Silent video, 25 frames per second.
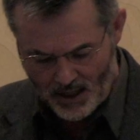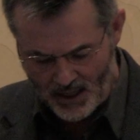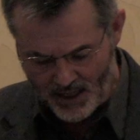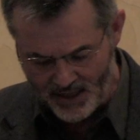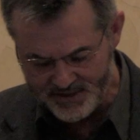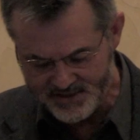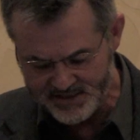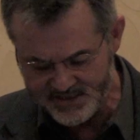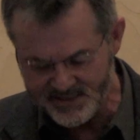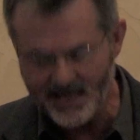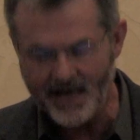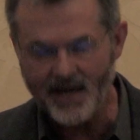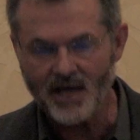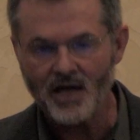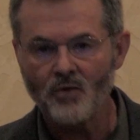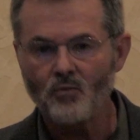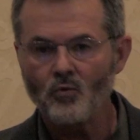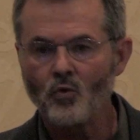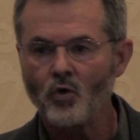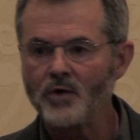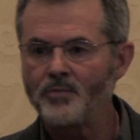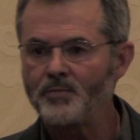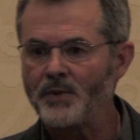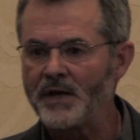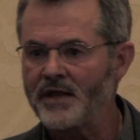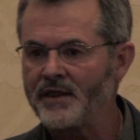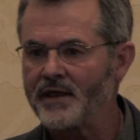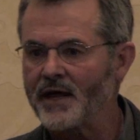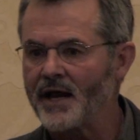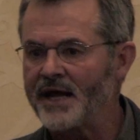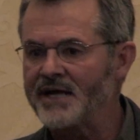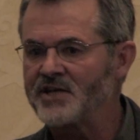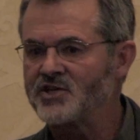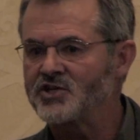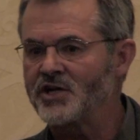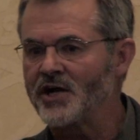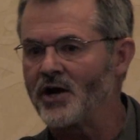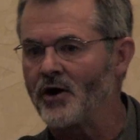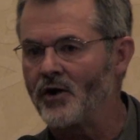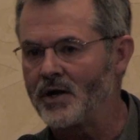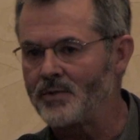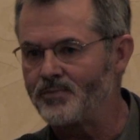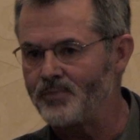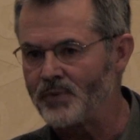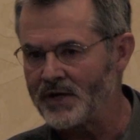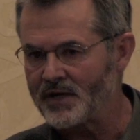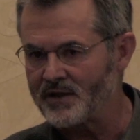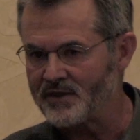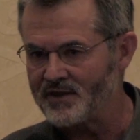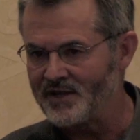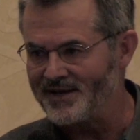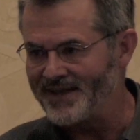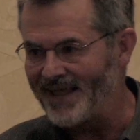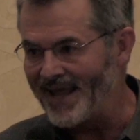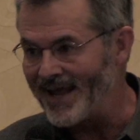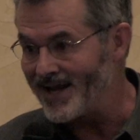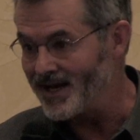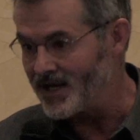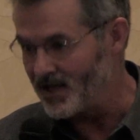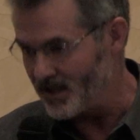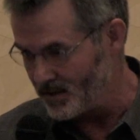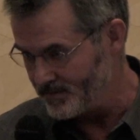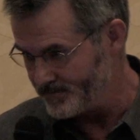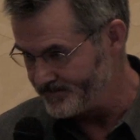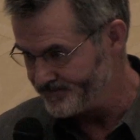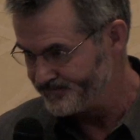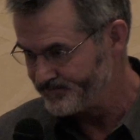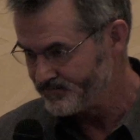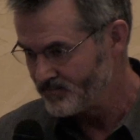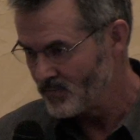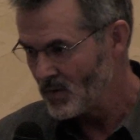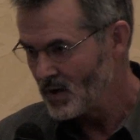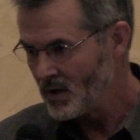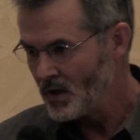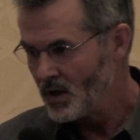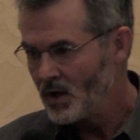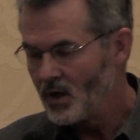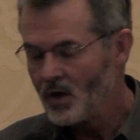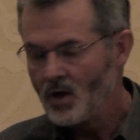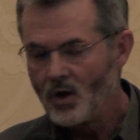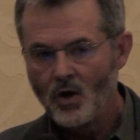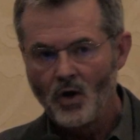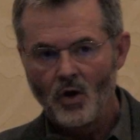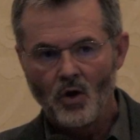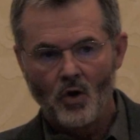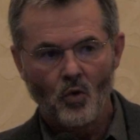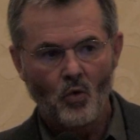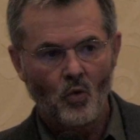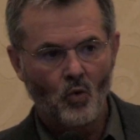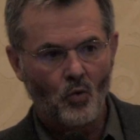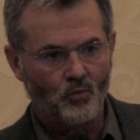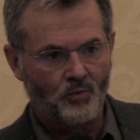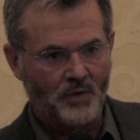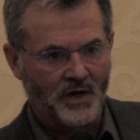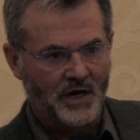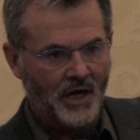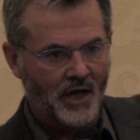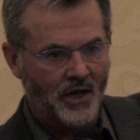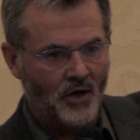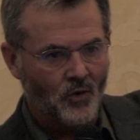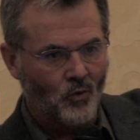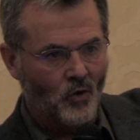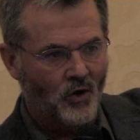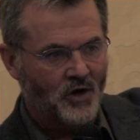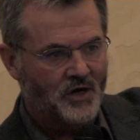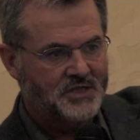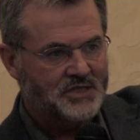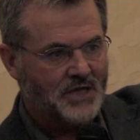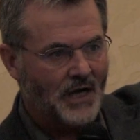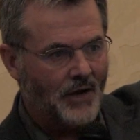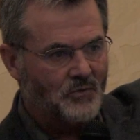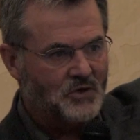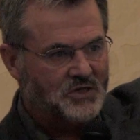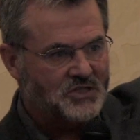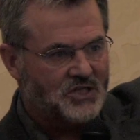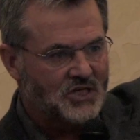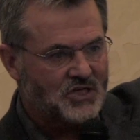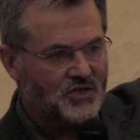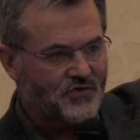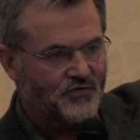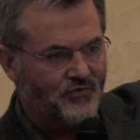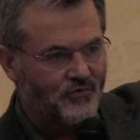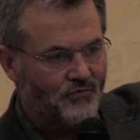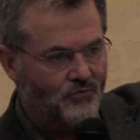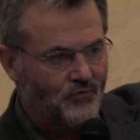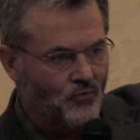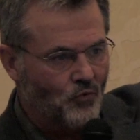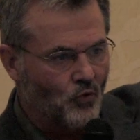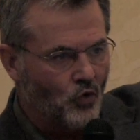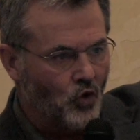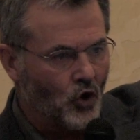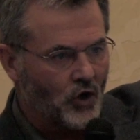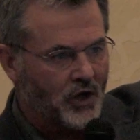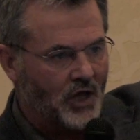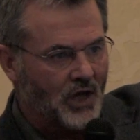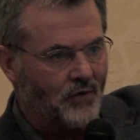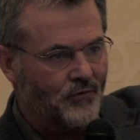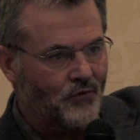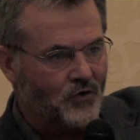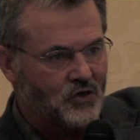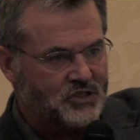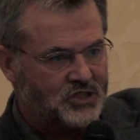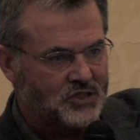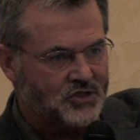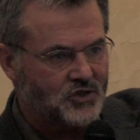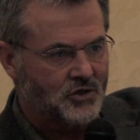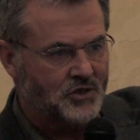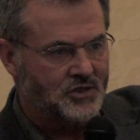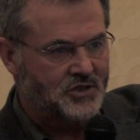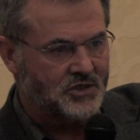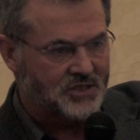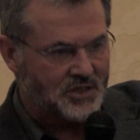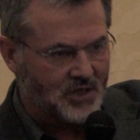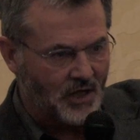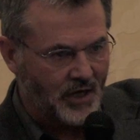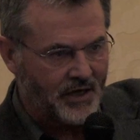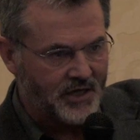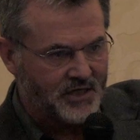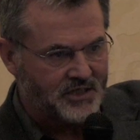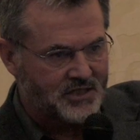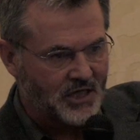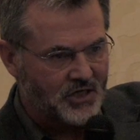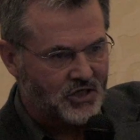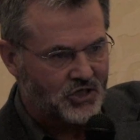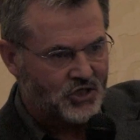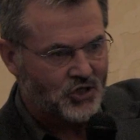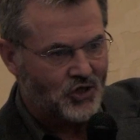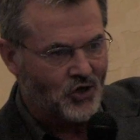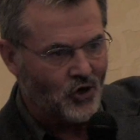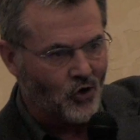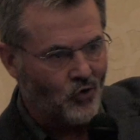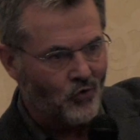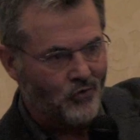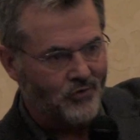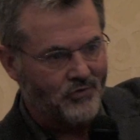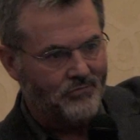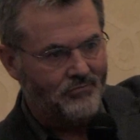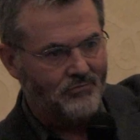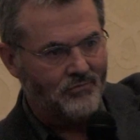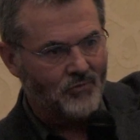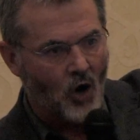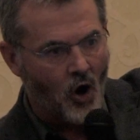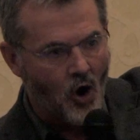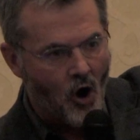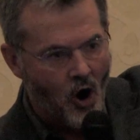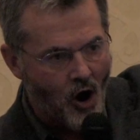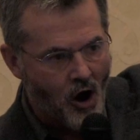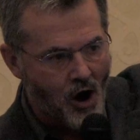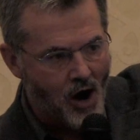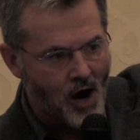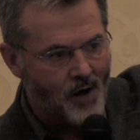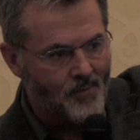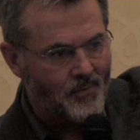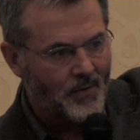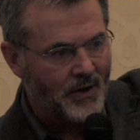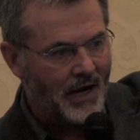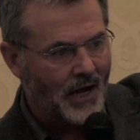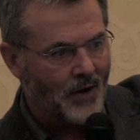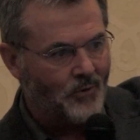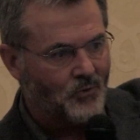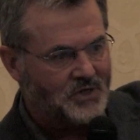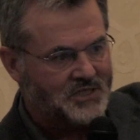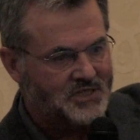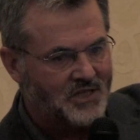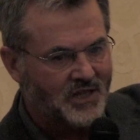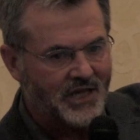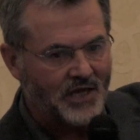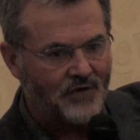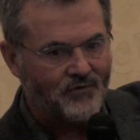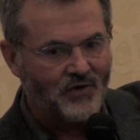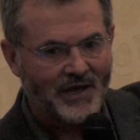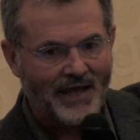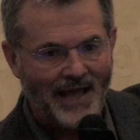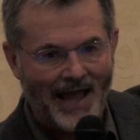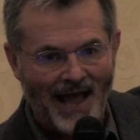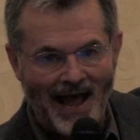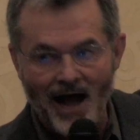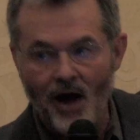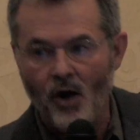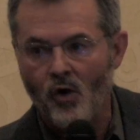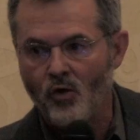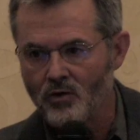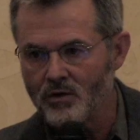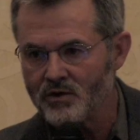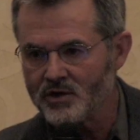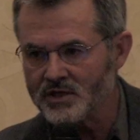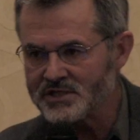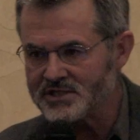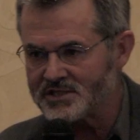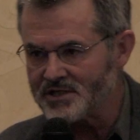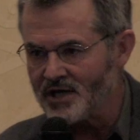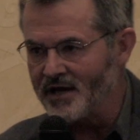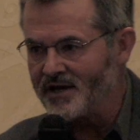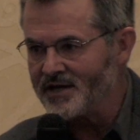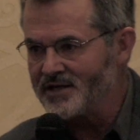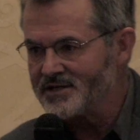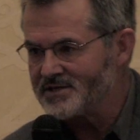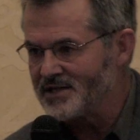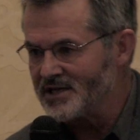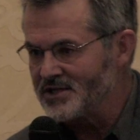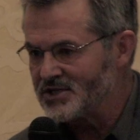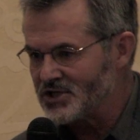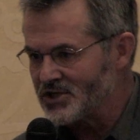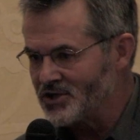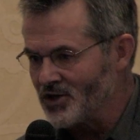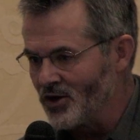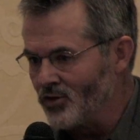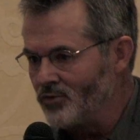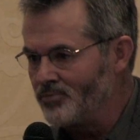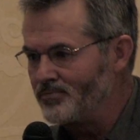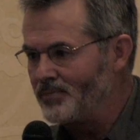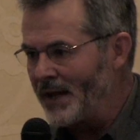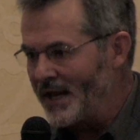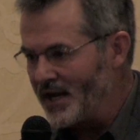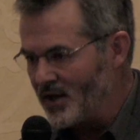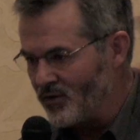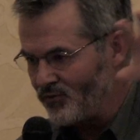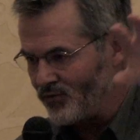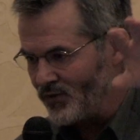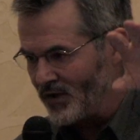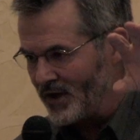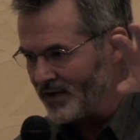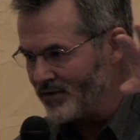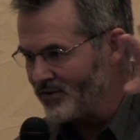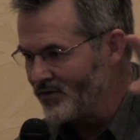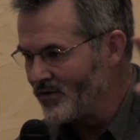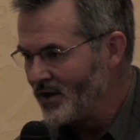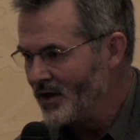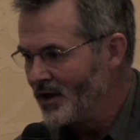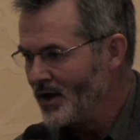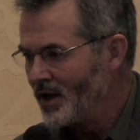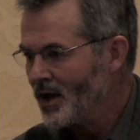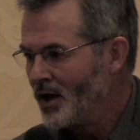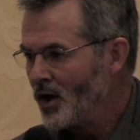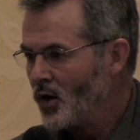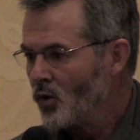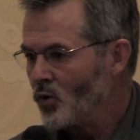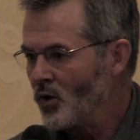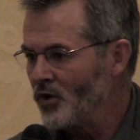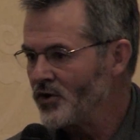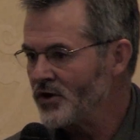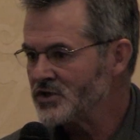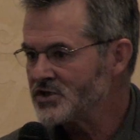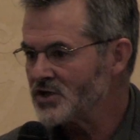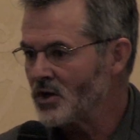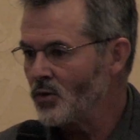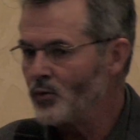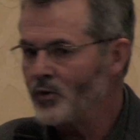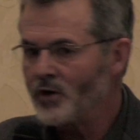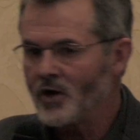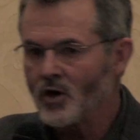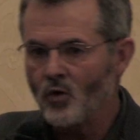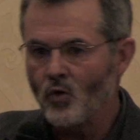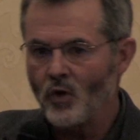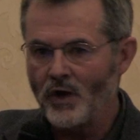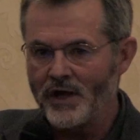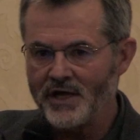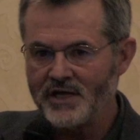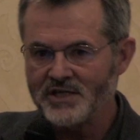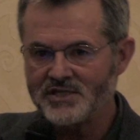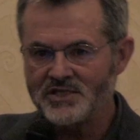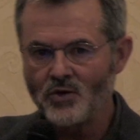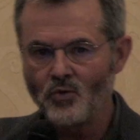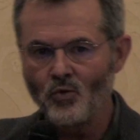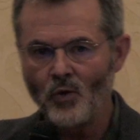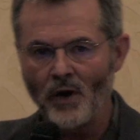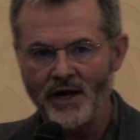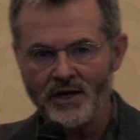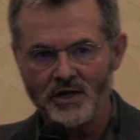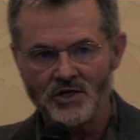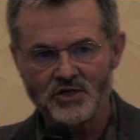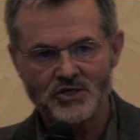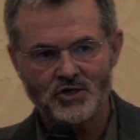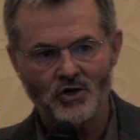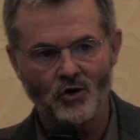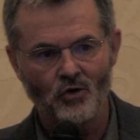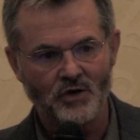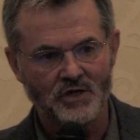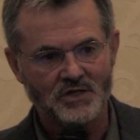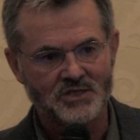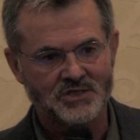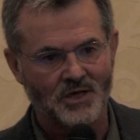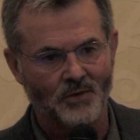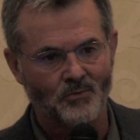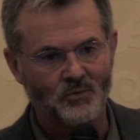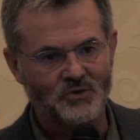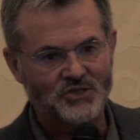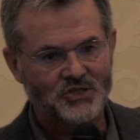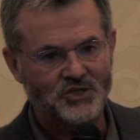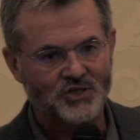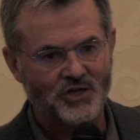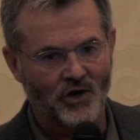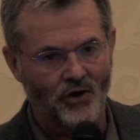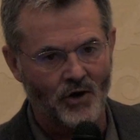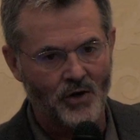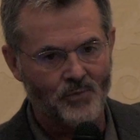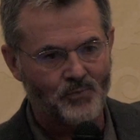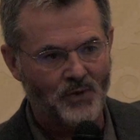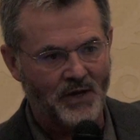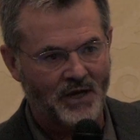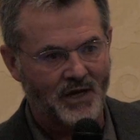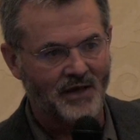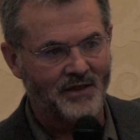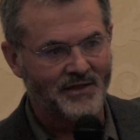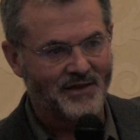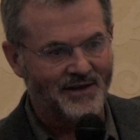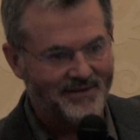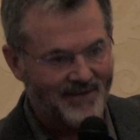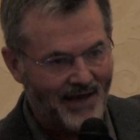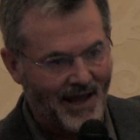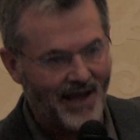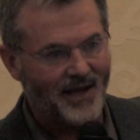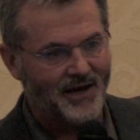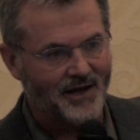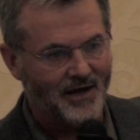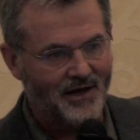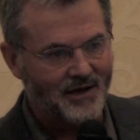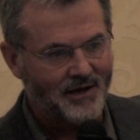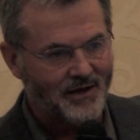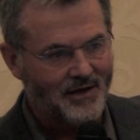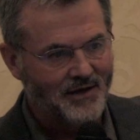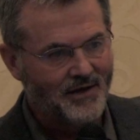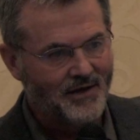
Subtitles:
Second would be that I cherry-picked the data. I mean, in other words, I was just looking for studies that showed harm, and I was leaving out the studies that showed benefit. Well, there's a real easy way to show that someone's cherry-picking the data.